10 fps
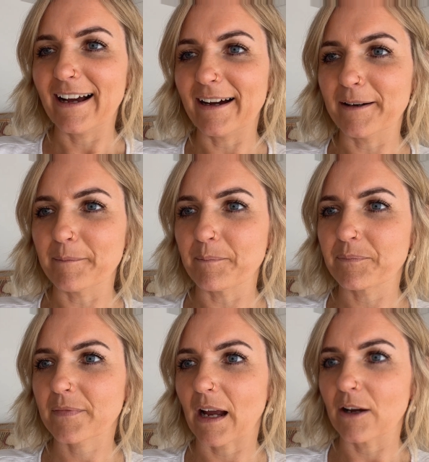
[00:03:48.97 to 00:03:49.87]
And
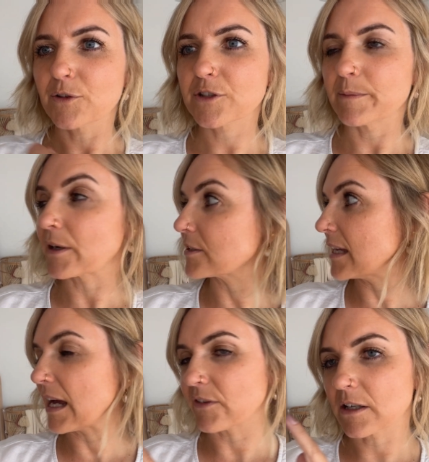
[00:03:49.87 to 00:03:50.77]
I also, because I
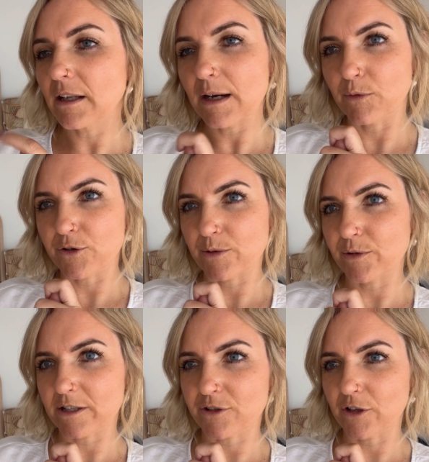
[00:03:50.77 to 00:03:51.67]
have a client wardrobe,
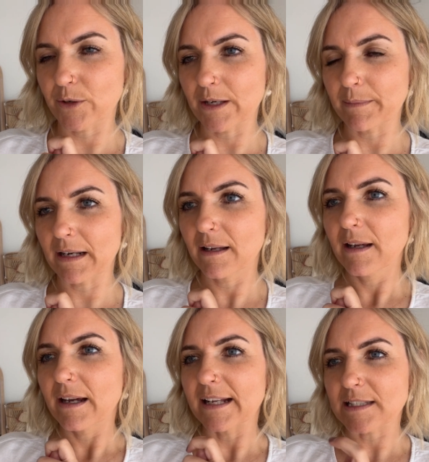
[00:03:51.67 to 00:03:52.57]
which I'll show you in a minute,
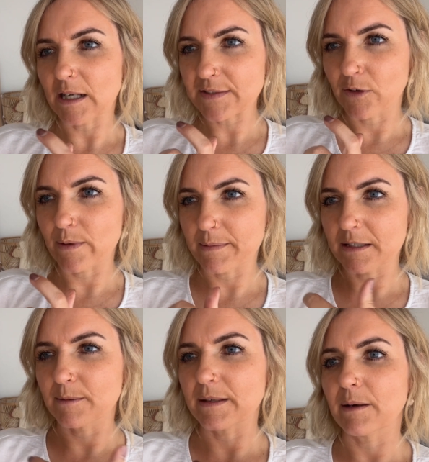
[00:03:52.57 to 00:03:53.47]
it's nice for women
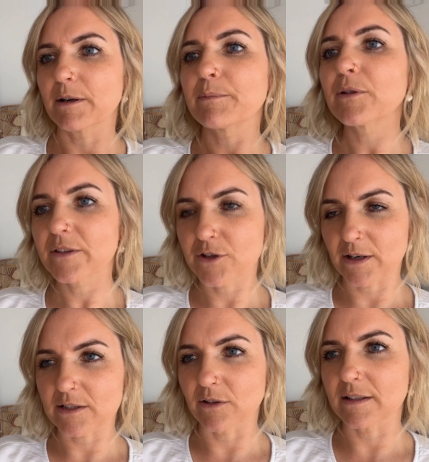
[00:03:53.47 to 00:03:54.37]
to be able to put the
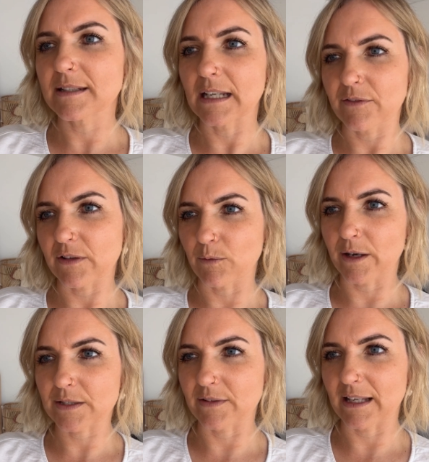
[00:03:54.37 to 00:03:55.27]
dress on, see if it
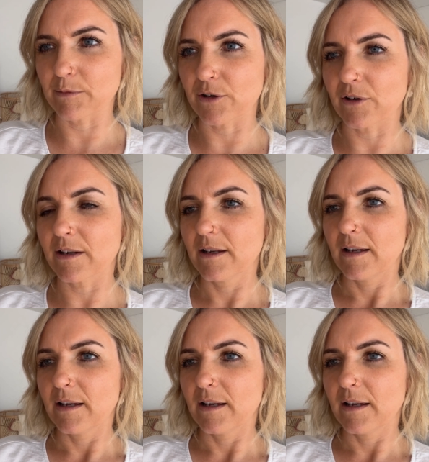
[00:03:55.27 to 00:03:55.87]
works for them or not,